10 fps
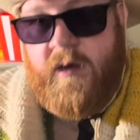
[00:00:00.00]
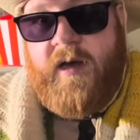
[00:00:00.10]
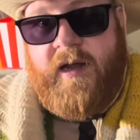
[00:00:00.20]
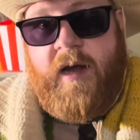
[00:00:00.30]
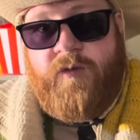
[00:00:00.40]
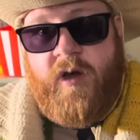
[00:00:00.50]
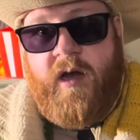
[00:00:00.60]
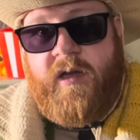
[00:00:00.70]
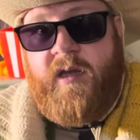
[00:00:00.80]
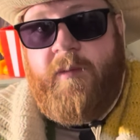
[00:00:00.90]
And I'm
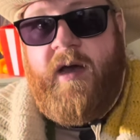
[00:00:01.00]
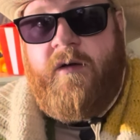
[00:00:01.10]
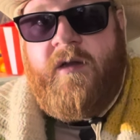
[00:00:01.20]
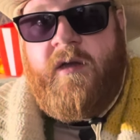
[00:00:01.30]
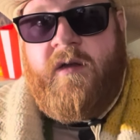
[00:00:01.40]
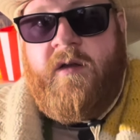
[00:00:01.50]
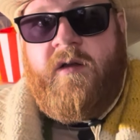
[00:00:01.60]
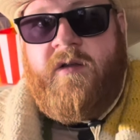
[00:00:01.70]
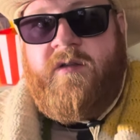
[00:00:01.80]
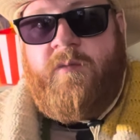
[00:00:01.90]
talking about
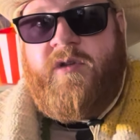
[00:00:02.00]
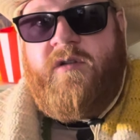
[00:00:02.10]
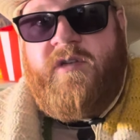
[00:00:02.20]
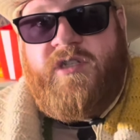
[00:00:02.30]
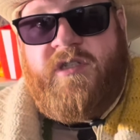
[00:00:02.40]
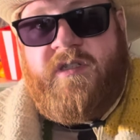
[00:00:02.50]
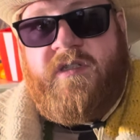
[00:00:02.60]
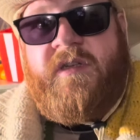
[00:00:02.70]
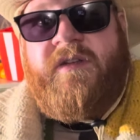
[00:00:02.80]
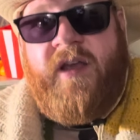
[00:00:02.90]
some delicious,
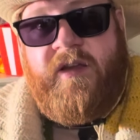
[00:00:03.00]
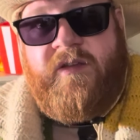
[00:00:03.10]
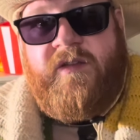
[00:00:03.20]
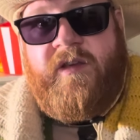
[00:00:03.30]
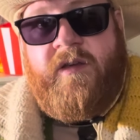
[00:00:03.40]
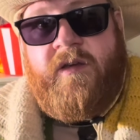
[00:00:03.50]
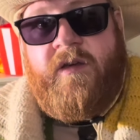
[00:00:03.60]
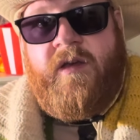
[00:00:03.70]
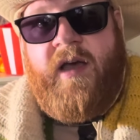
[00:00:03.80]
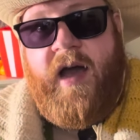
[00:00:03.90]
tasty,
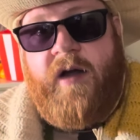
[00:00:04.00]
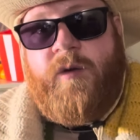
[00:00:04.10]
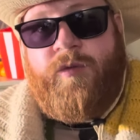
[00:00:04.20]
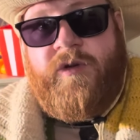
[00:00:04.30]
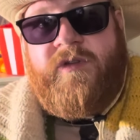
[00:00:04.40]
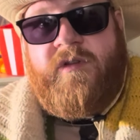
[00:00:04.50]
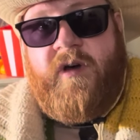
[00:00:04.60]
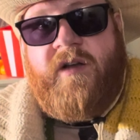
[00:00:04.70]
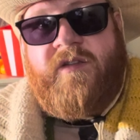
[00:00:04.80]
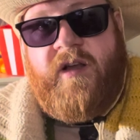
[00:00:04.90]
out of print
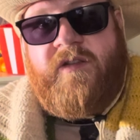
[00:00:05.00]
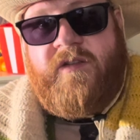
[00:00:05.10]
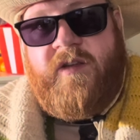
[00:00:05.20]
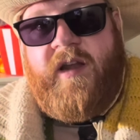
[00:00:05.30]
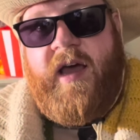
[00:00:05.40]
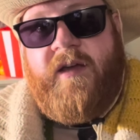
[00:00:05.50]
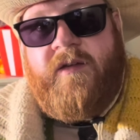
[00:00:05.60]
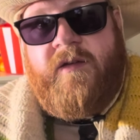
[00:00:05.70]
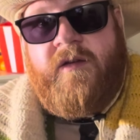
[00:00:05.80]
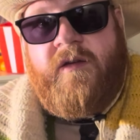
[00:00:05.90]
deluxe sets today.
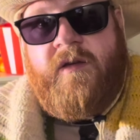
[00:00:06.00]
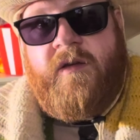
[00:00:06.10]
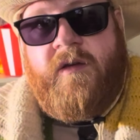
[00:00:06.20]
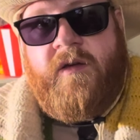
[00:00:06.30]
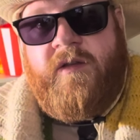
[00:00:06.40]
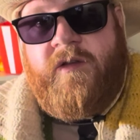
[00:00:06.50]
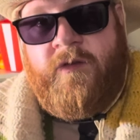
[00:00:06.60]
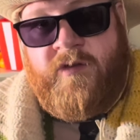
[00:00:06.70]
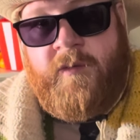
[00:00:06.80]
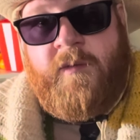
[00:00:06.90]
These are
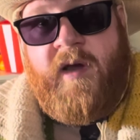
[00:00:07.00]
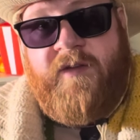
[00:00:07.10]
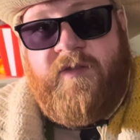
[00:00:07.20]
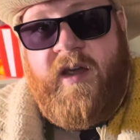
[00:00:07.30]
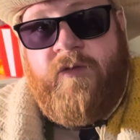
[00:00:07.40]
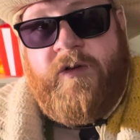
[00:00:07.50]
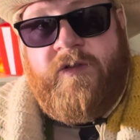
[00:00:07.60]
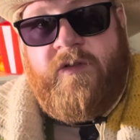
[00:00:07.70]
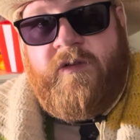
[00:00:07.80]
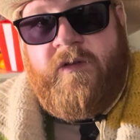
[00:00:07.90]
some of my
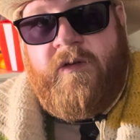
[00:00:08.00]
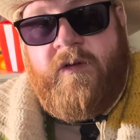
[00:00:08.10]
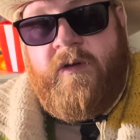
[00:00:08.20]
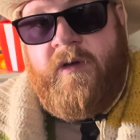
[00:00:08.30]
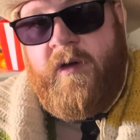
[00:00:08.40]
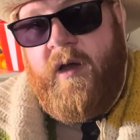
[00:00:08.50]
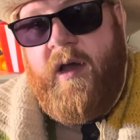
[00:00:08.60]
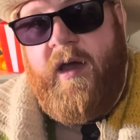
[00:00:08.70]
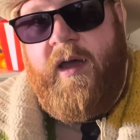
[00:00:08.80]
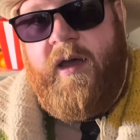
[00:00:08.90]
favorites,
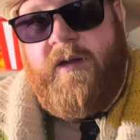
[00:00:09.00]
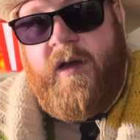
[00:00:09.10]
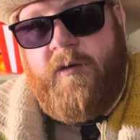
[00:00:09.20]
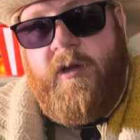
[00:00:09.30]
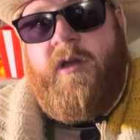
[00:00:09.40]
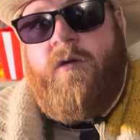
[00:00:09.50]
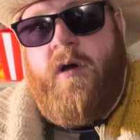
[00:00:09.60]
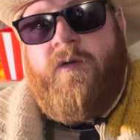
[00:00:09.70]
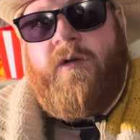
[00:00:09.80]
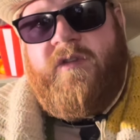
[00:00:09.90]
and I'm going to go
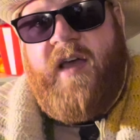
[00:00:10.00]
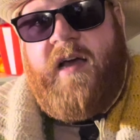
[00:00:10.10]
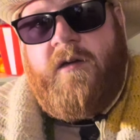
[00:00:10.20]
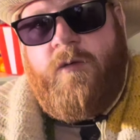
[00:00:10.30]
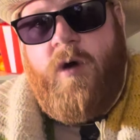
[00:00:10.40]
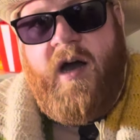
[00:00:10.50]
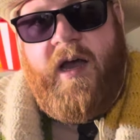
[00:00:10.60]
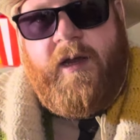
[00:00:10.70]
over exactly why.